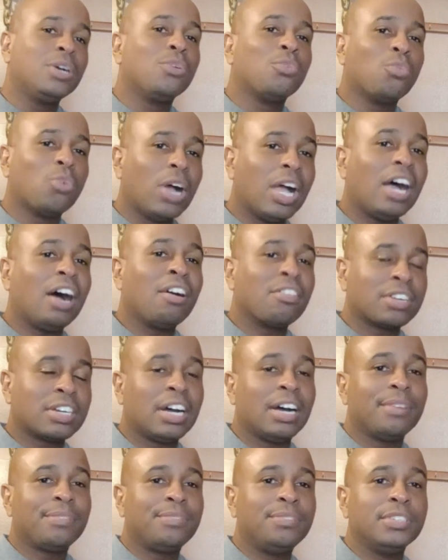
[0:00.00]

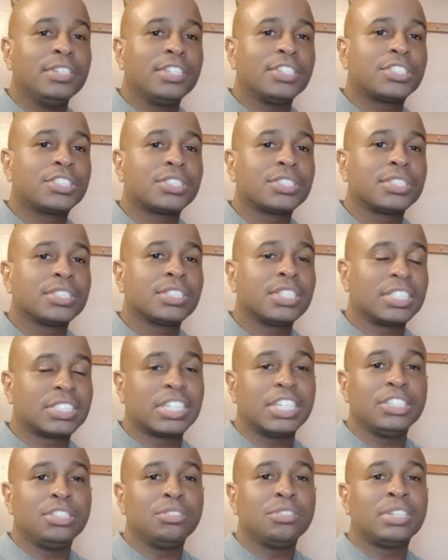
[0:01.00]
let's
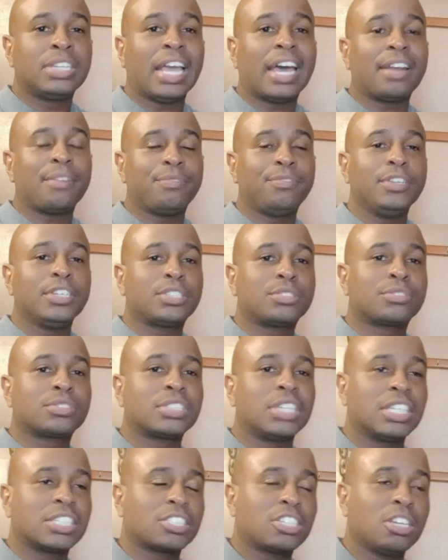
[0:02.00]
say you got a fish that's